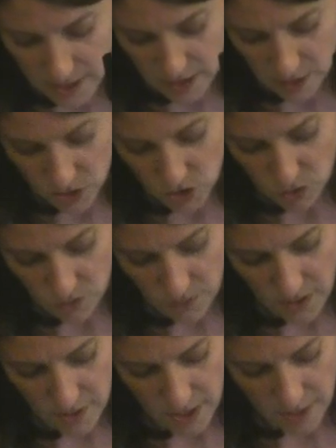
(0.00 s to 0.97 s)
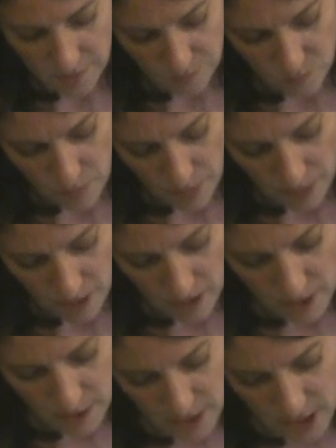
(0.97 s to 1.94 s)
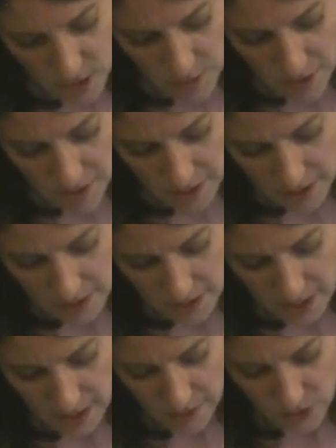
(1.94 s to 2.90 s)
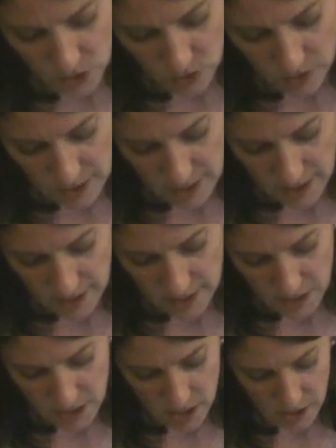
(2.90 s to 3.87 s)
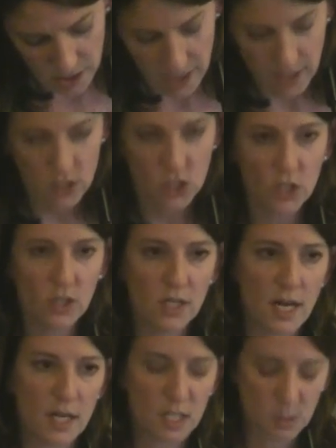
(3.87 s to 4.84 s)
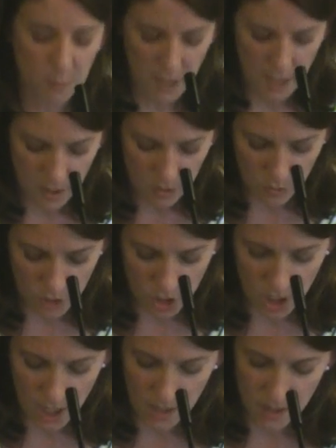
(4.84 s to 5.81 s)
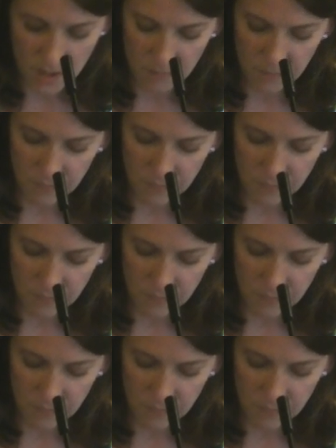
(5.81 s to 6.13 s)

to tell the tooth fairy. These were the things that gave certain days a dull ache she could not explain or shake.